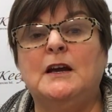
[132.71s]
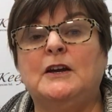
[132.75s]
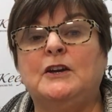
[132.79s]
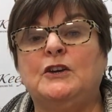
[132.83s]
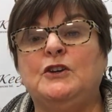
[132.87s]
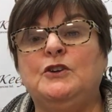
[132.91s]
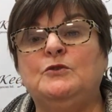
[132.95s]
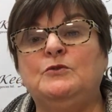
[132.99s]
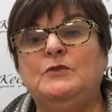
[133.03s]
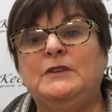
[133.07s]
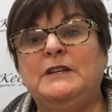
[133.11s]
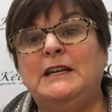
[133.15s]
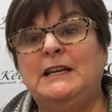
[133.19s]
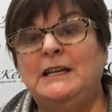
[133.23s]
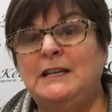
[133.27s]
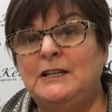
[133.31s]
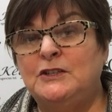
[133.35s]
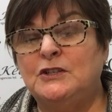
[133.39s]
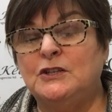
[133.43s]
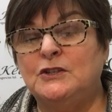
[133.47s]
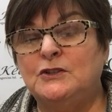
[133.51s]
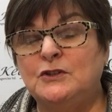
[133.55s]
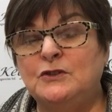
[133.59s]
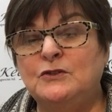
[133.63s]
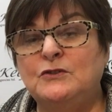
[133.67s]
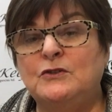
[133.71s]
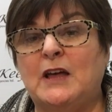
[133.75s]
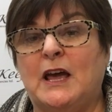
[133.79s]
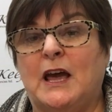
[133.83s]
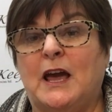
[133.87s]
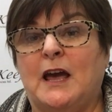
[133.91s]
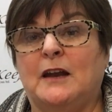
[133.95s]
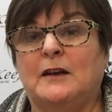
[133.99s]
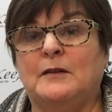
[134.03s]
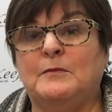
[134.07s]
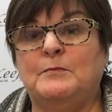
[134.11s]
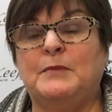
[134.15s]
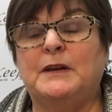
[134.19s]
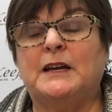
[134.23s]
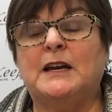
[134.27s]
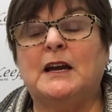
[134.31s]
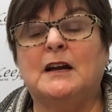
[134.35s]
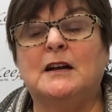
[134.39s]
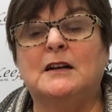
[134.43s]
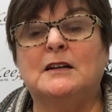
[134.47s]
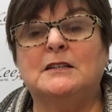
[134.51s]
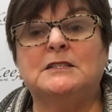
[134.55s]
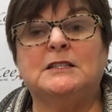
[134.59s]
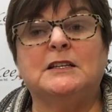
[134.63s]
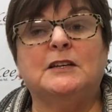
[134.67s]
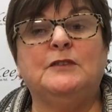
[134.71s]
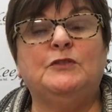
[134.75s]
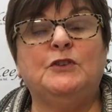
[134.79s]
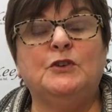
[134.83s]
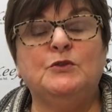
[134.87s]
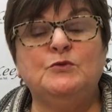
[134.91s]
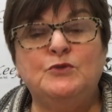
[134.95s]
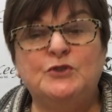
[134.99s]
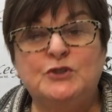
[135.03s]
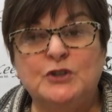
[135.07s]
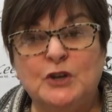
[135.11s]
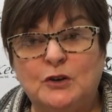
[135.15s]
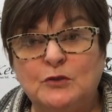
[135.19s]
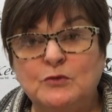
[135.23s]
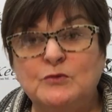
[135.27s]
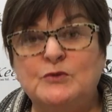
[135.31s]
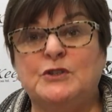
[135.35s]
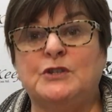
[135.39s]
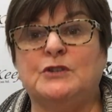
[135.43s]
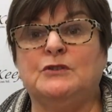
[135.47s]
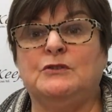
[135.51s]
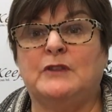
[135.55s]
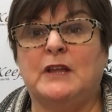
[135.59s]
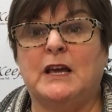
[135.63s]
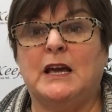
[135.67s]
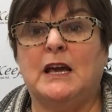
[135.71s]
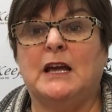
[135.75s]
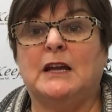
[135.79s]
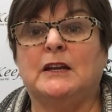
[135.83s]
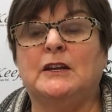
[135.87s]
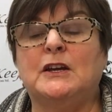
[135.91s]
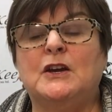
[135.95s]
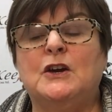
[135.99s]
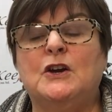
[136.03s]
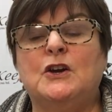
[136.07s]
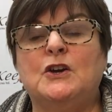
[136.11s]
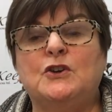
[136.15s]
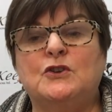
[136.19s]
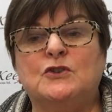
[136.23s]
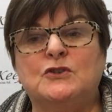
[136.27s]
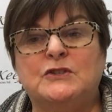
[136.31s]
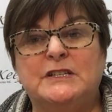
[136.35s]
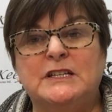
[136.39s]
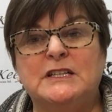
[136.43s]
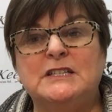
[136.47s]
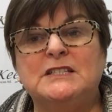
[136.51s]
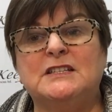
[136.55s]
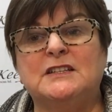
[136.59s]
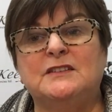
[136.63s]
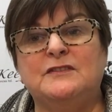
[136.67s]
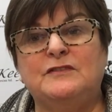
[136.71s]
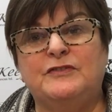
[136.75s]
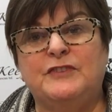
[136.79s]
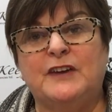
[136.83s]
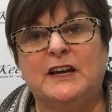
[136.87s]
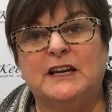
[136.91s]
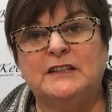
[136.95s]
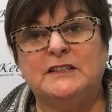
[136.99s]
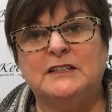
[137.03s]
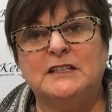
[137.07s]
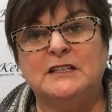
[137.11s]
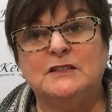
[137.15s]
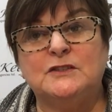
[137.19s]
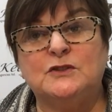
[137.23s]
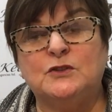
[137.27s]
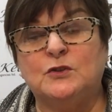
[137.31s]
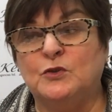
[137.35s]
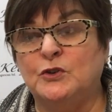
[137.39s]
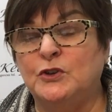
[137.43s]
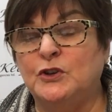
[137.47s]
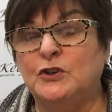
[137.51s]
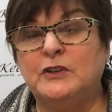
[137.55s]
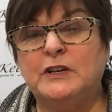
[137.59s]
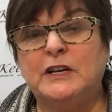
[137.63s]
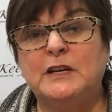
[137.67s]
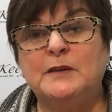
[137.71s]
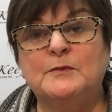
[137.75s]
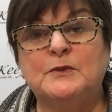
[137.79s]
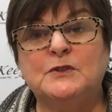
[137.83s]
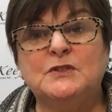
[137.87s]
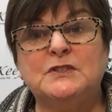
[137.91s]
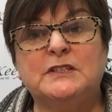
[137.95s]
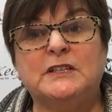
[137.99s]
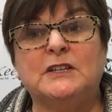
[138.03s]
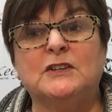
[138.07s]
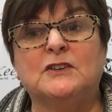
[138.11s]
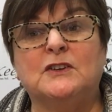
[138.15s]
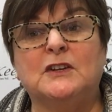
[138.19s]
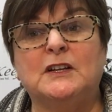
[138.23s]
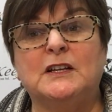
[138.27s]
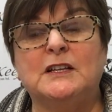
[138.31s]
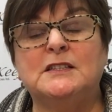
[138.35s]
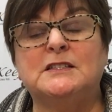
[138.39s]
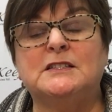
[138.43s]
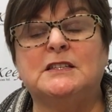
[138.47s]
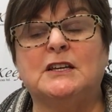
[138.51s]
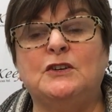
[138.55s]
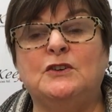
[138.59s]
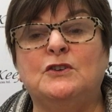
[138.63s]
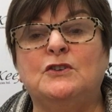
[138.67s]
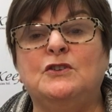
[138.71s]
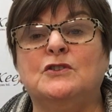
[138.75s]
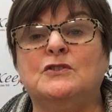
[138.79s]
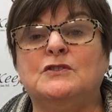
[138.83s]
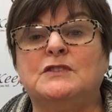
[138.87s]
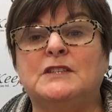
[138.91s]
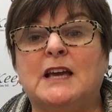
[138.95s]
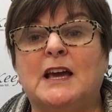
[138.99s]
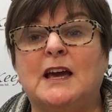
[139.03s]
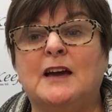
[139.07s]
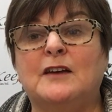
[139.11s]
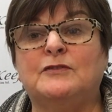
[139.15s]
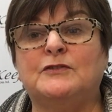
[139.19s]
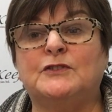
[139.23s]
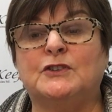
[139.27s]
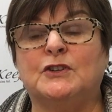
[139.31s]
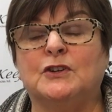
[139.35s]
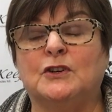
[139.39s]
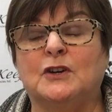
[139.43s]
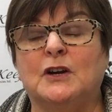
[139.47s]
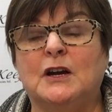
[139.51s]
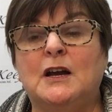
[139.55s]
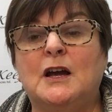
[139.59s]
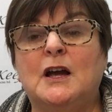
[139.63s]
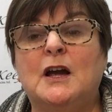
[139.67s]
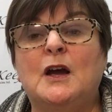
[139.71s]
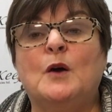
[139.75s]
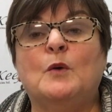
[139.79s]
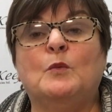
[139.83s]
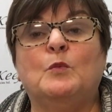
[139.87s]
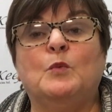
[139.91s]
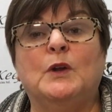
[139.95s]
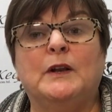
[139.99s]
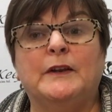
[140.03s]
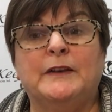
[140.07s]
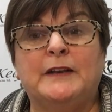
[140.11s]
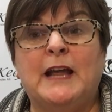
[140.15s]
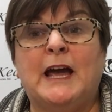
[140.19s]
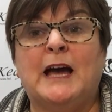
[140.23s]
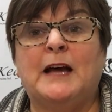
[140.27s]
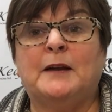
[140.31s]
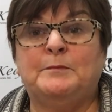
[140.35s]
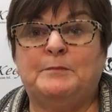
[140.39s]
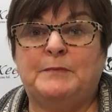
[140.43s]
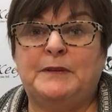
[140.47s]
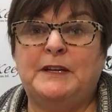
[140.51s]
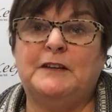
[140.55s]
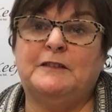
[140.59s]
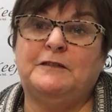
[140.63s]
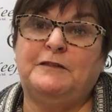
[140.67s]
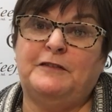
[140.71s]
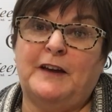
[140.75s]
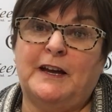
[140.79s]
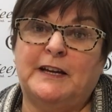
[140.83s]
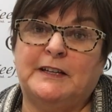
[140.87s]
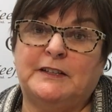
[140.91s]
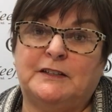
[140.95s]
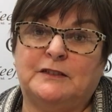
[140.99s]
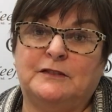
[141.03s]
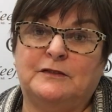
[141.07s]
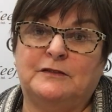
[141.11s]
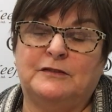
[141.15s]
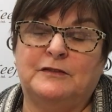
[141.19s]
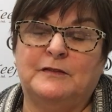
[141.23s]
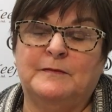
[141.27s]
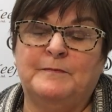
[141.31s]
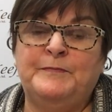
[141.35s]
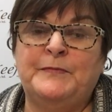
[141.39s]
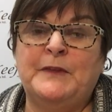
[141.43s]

You need to do that because if you don't do that, your disinfectants or your chemosterilants that you use after will not be effective.